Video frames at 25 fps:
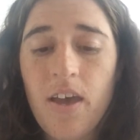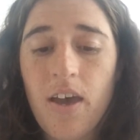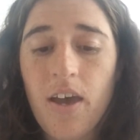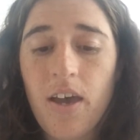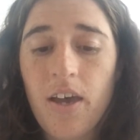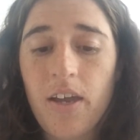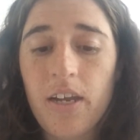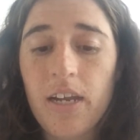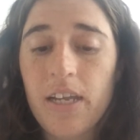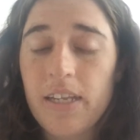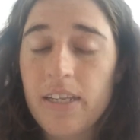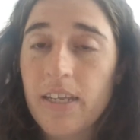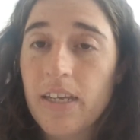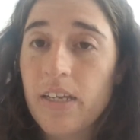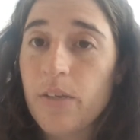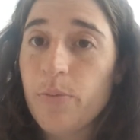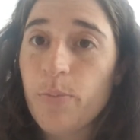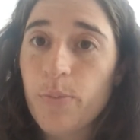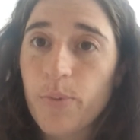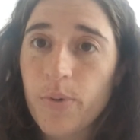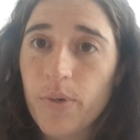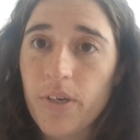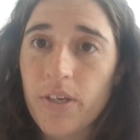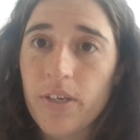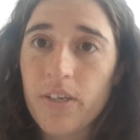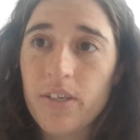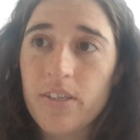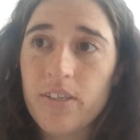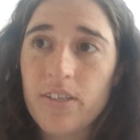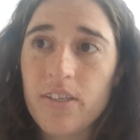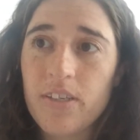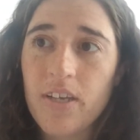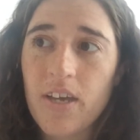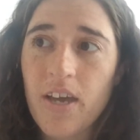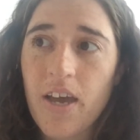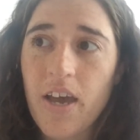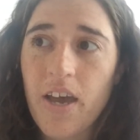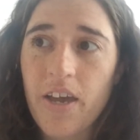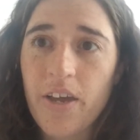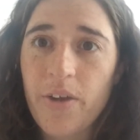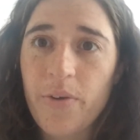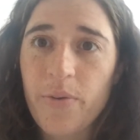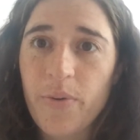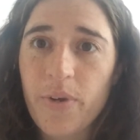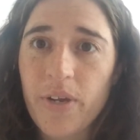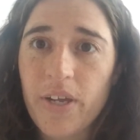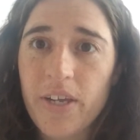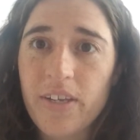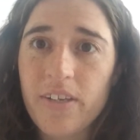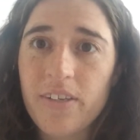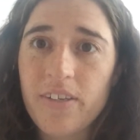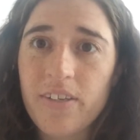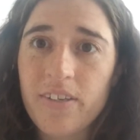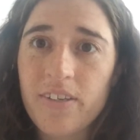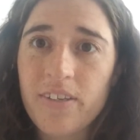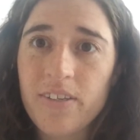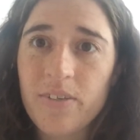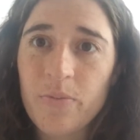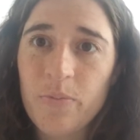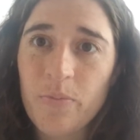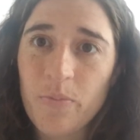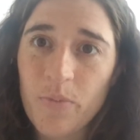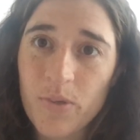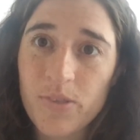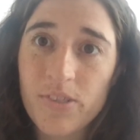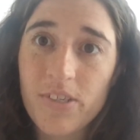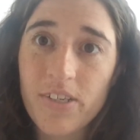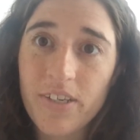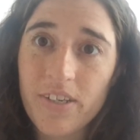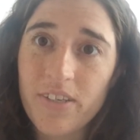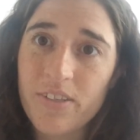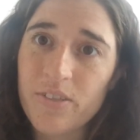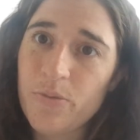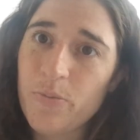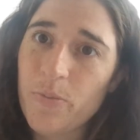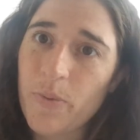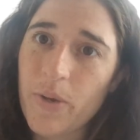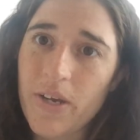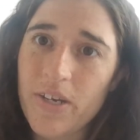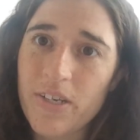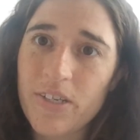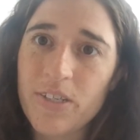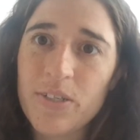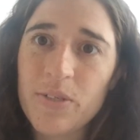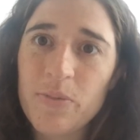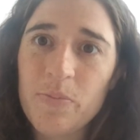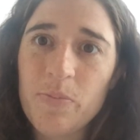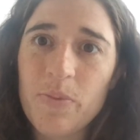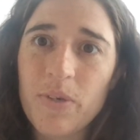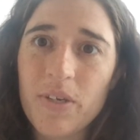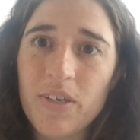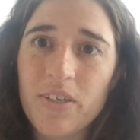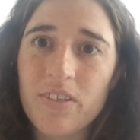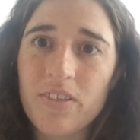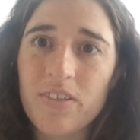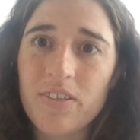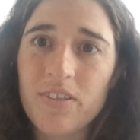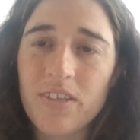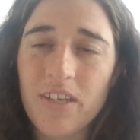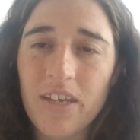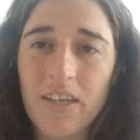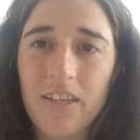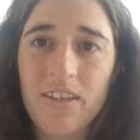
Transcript: And at that point, I read mostly in Spanish because